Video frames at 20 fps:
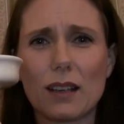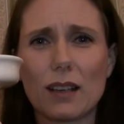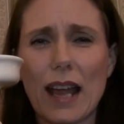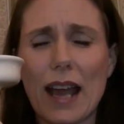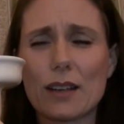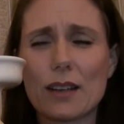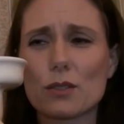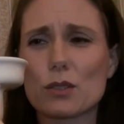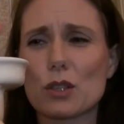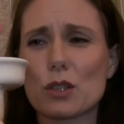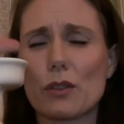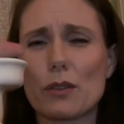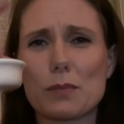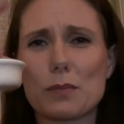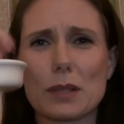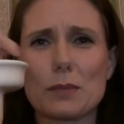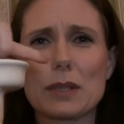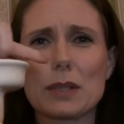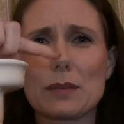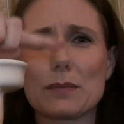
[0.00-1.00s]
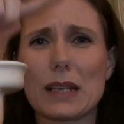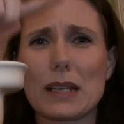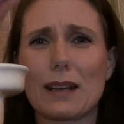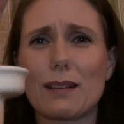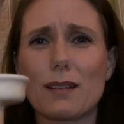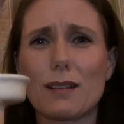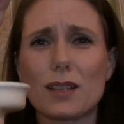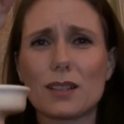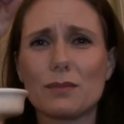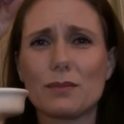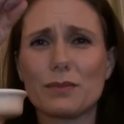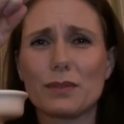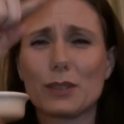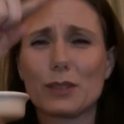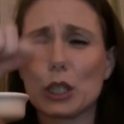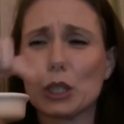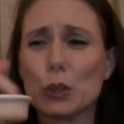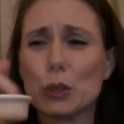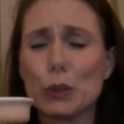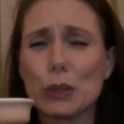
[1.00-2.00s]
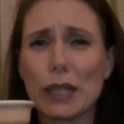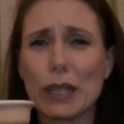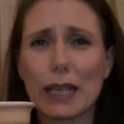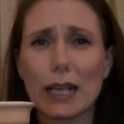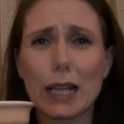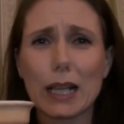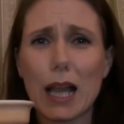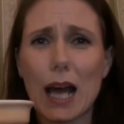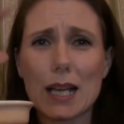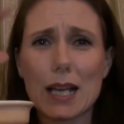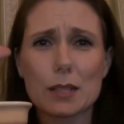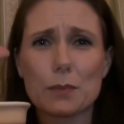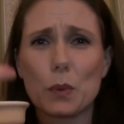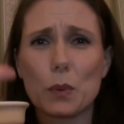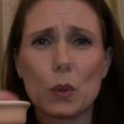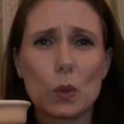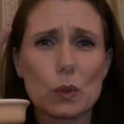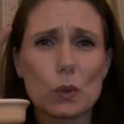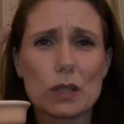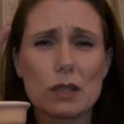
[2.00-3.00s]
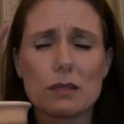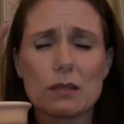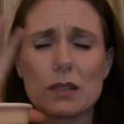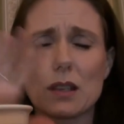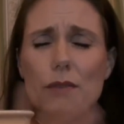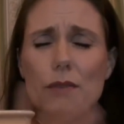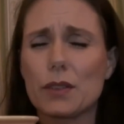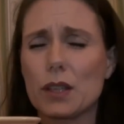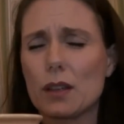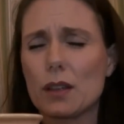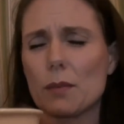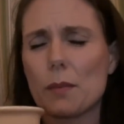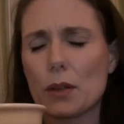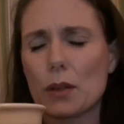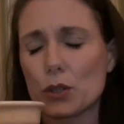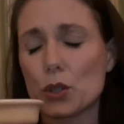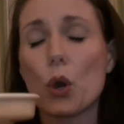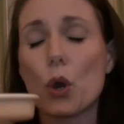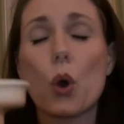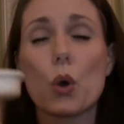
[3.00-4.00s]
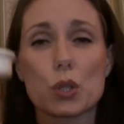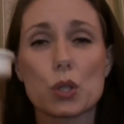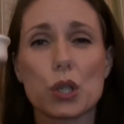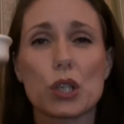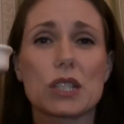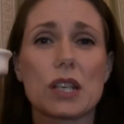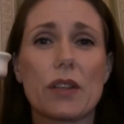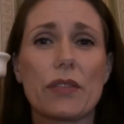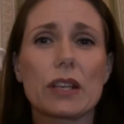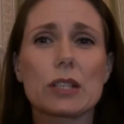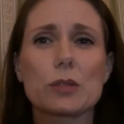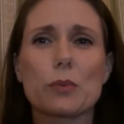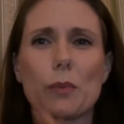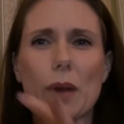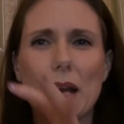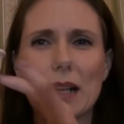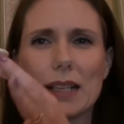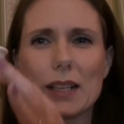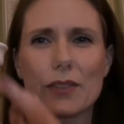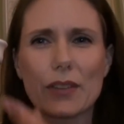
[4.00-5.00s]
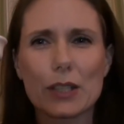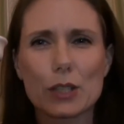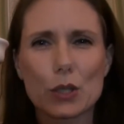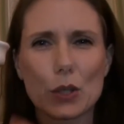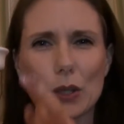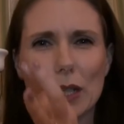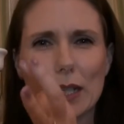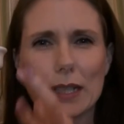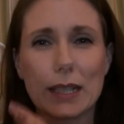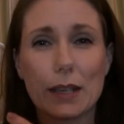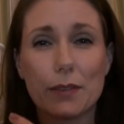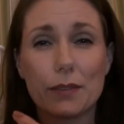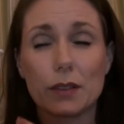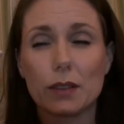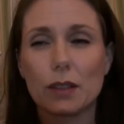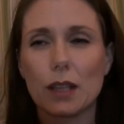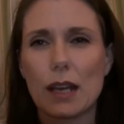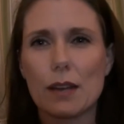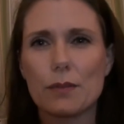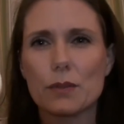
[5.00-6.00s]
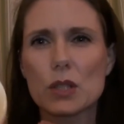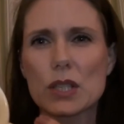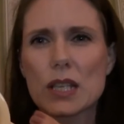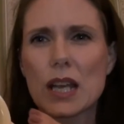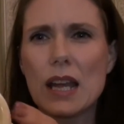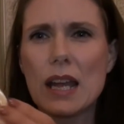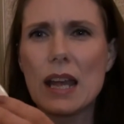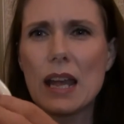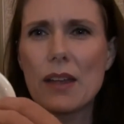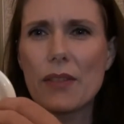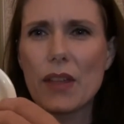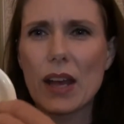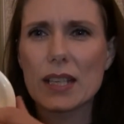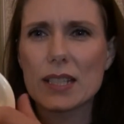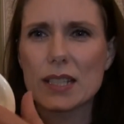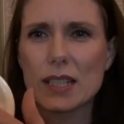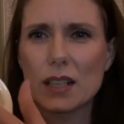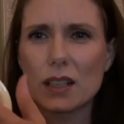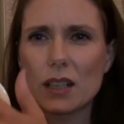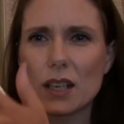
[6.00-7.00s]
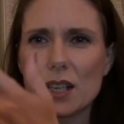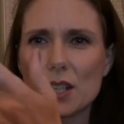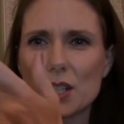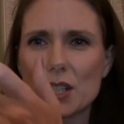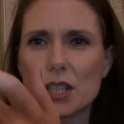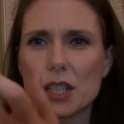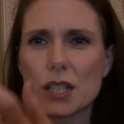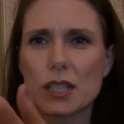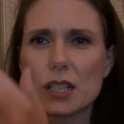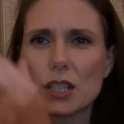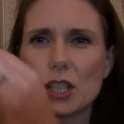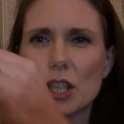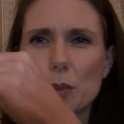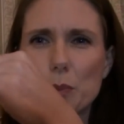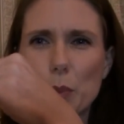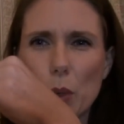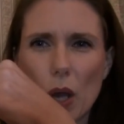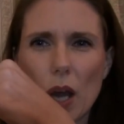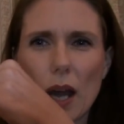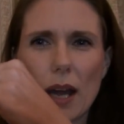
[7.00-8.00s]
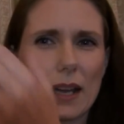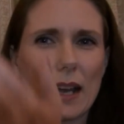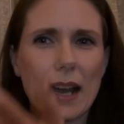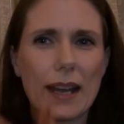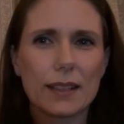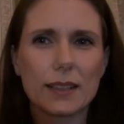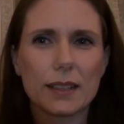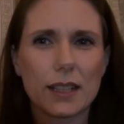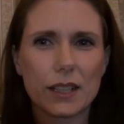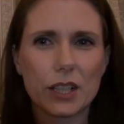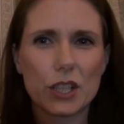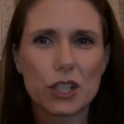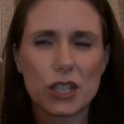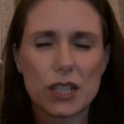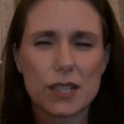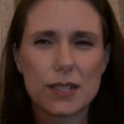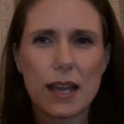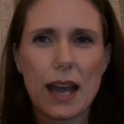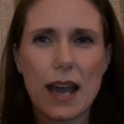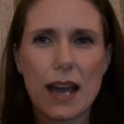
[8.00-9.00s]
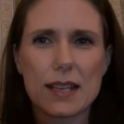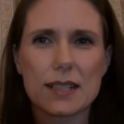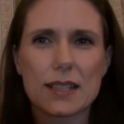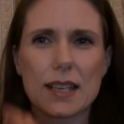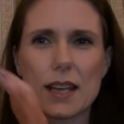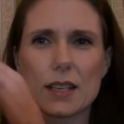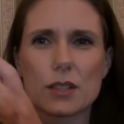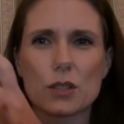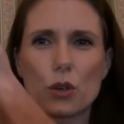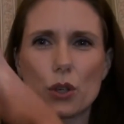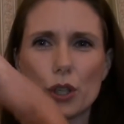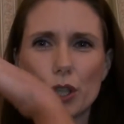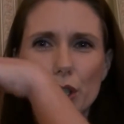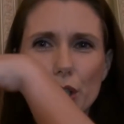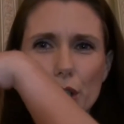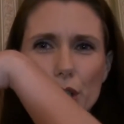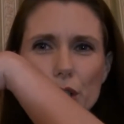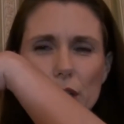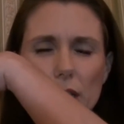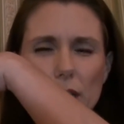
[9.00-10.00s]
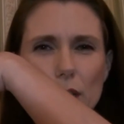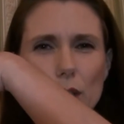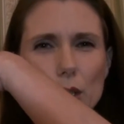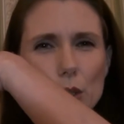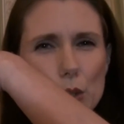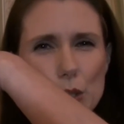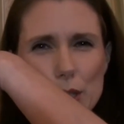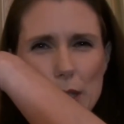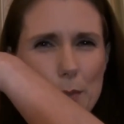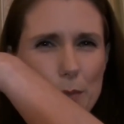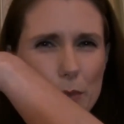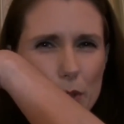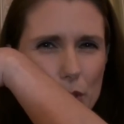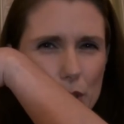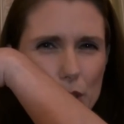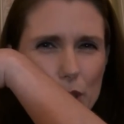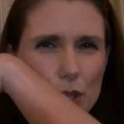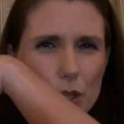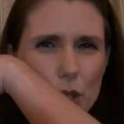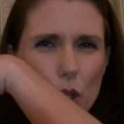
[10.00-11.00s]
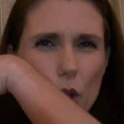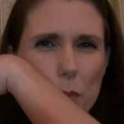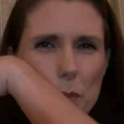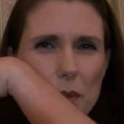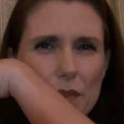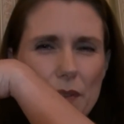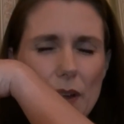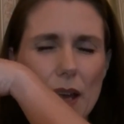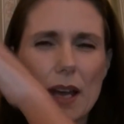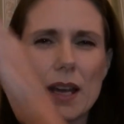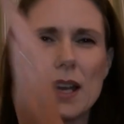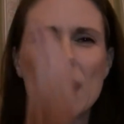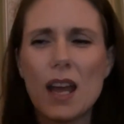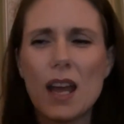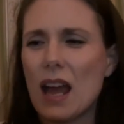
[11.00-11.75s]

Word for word: candles on them, sometimes I glue like glass bowls and stuff to them. I do all sorts of things with them. I like things on like different levels. This here is just, you could put a candle in it just as is or you could like glue something to the top of it.